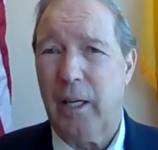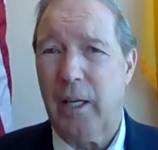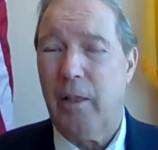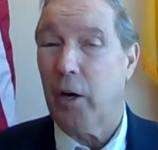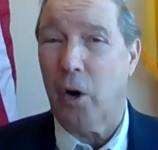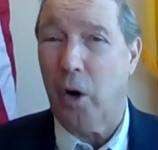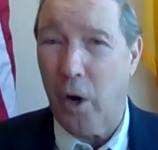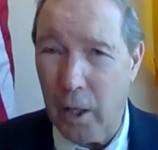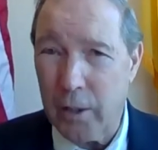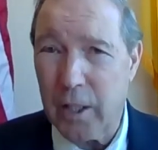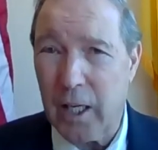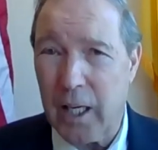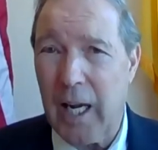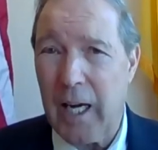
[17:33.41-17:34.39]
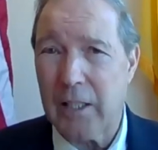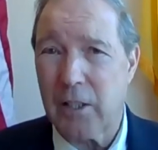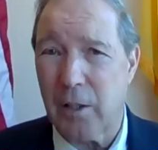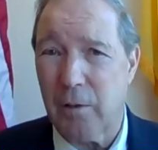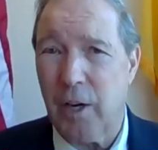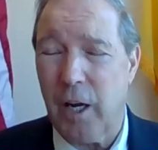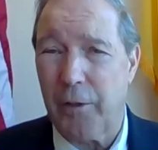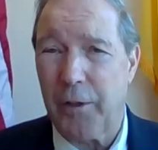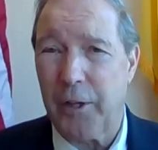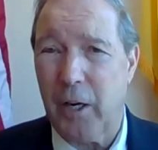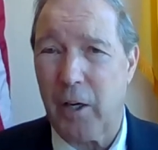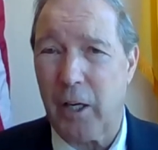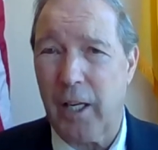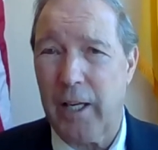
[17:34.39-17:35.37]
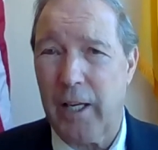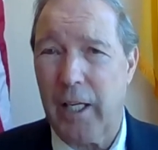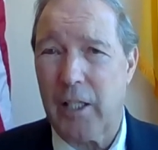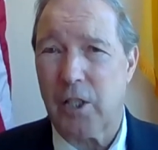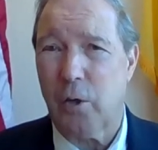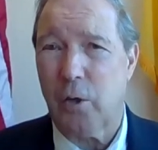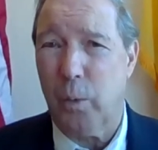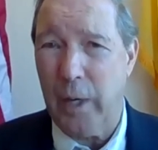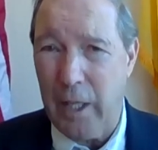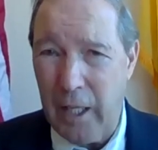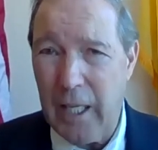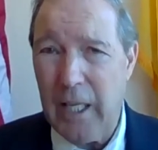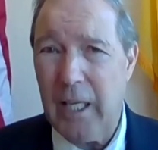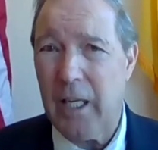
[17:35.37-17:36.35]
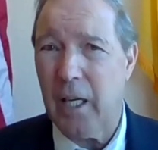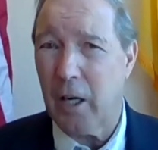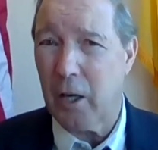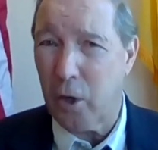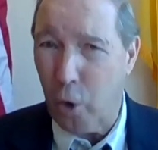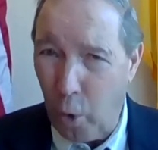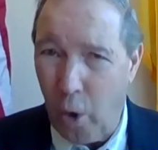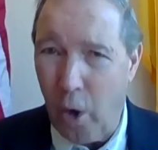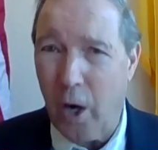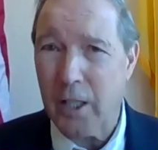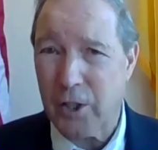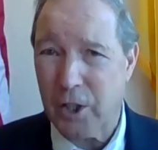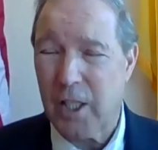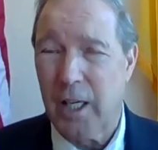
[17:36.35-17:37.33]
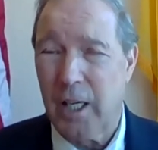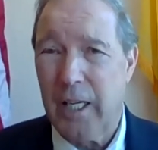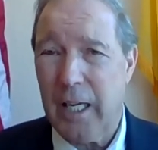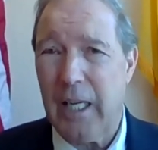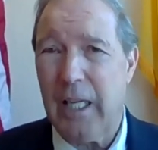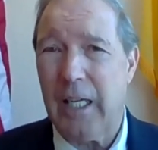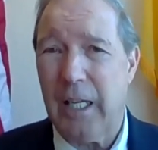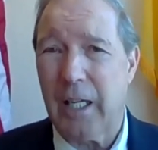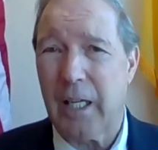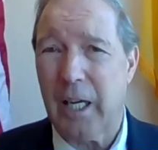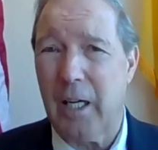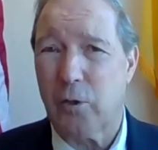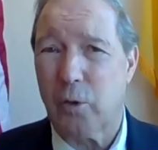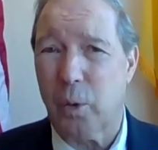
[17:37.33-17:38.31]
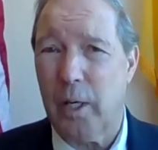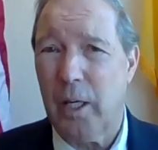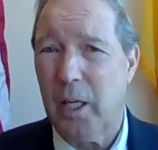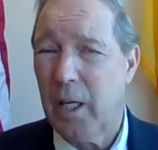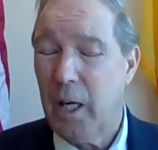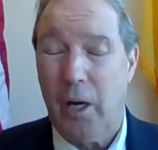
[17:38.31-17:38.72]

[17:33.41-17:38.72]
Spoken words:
There aren't the kinds of healthcare clinics that we need across Indian country.